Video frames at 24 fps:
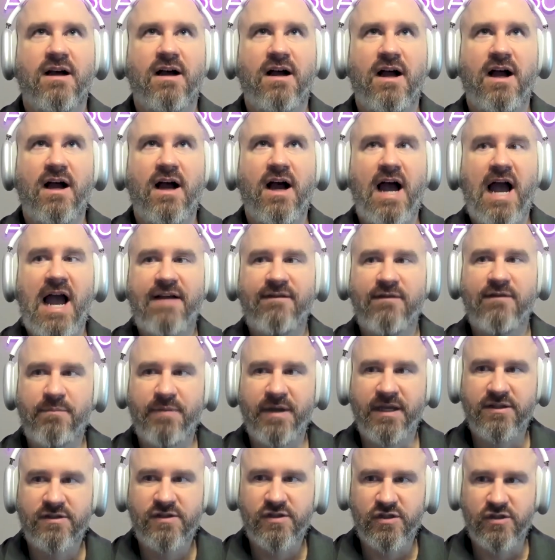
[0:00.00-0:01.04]
I haven't
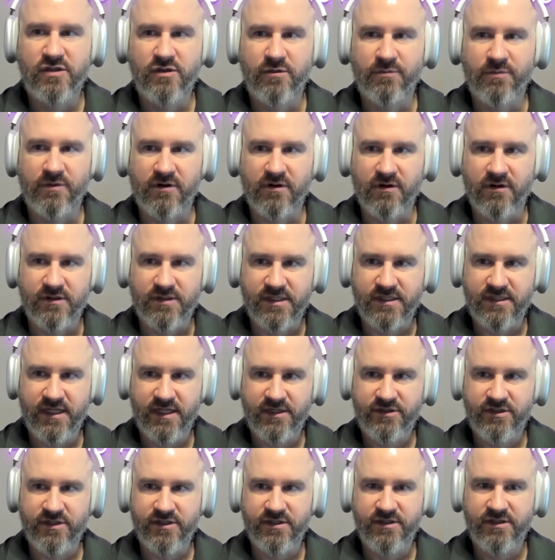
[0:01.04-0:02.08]
paid super close
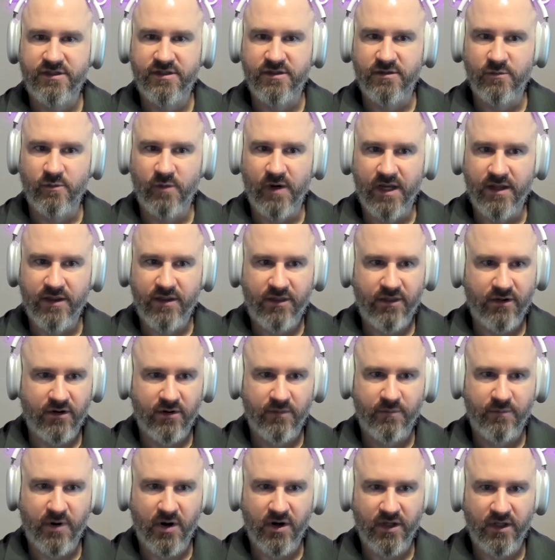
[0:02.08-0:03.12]
attention to when
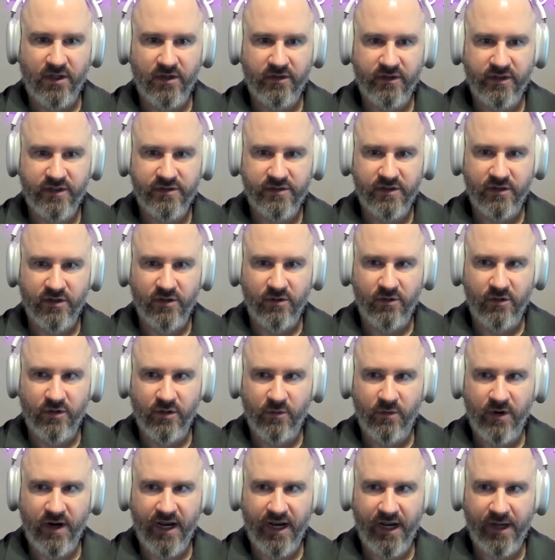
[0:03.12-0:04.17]
third-party cookies are going
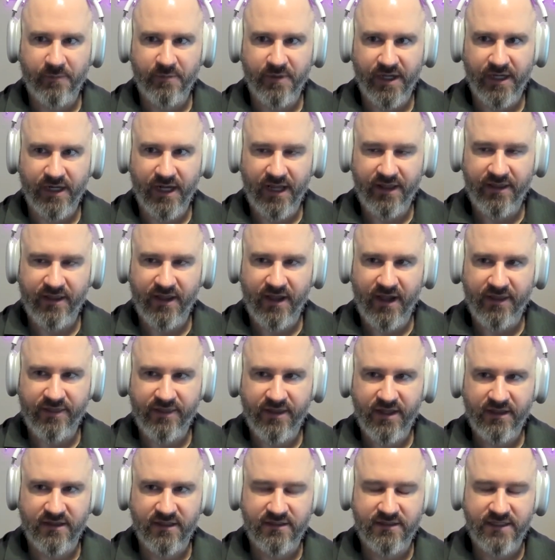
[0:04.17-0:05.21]
away, but I
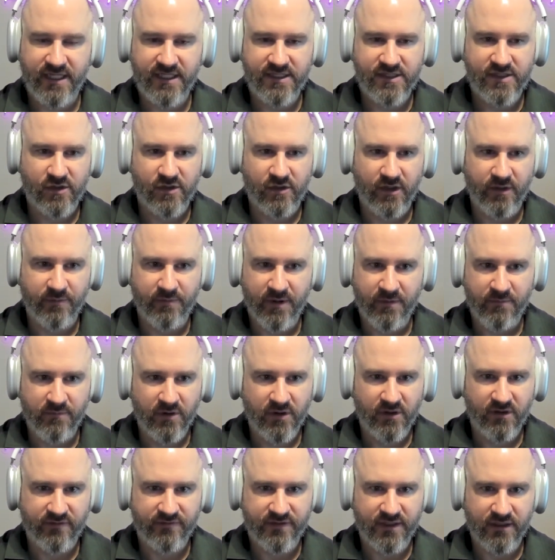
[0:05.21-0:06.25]
think the date's already been
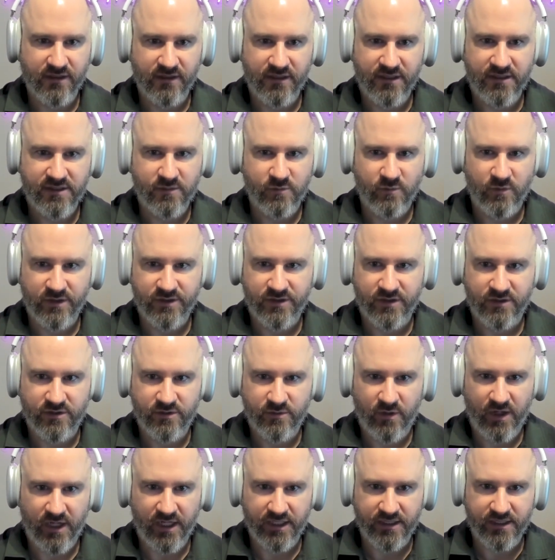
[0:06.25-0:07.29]
moved at least once or
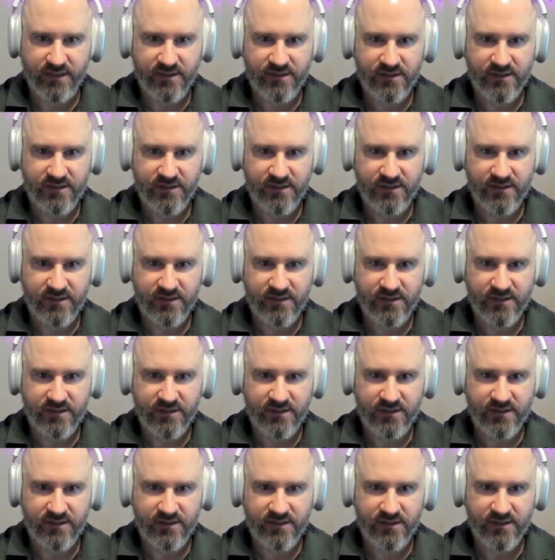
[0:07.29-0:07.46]
twice.